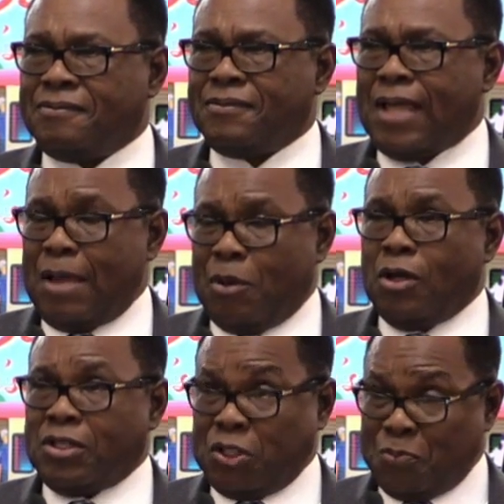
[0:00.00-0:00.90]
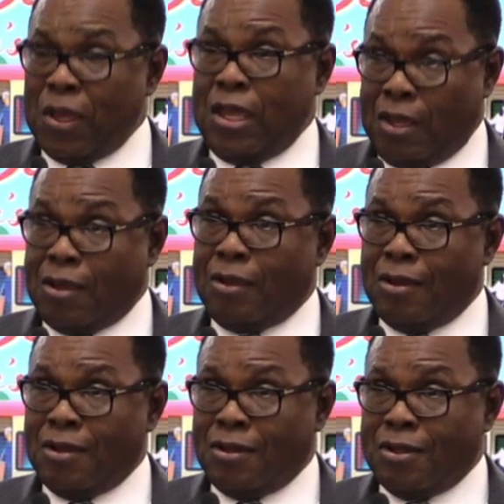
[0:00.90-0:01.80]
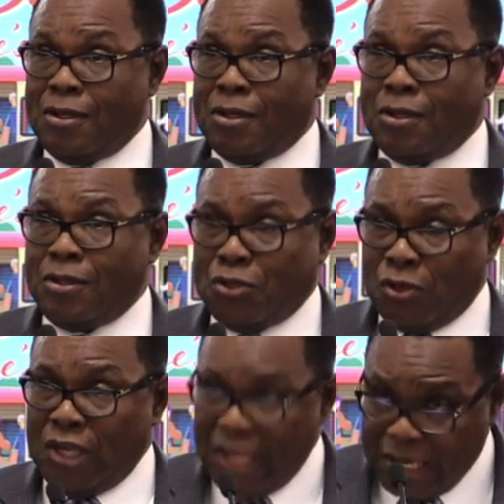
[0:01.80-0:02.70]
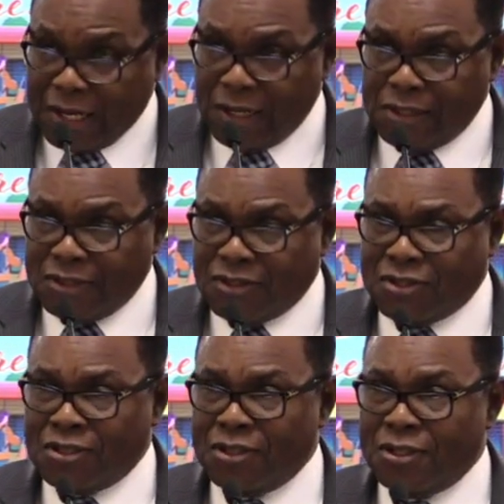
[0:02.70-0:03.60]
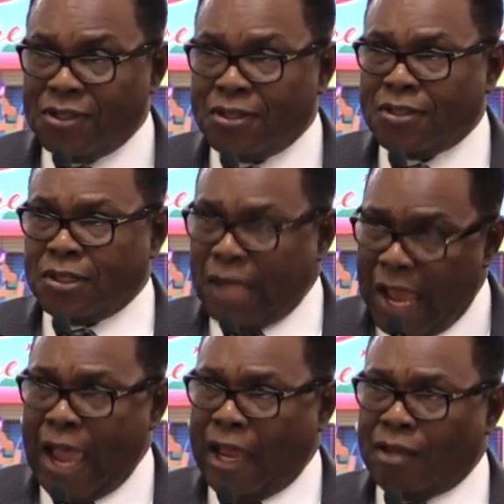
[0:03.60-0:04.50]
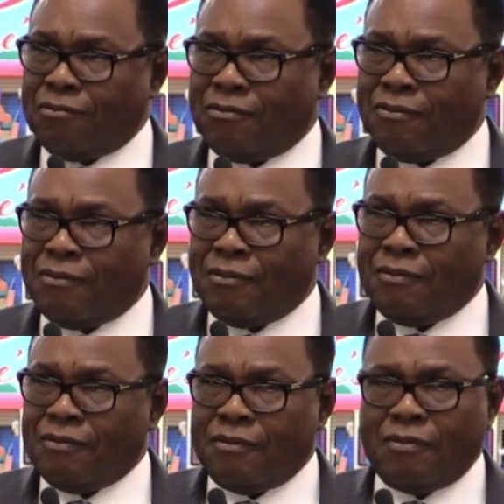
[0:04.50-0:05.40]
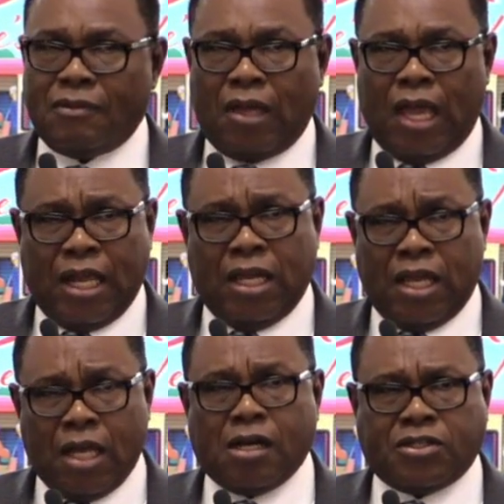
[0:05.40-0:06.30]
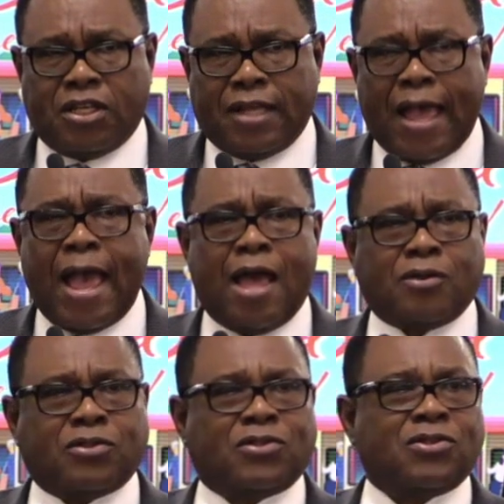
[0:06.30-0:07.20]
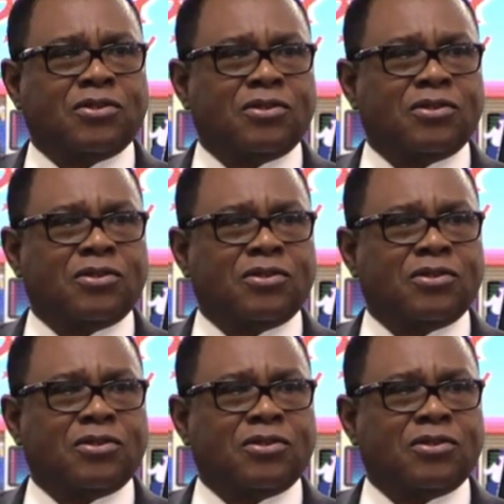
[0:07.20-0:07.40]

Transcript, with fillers: I'm going to speak to eagles today. Any eagles in the house?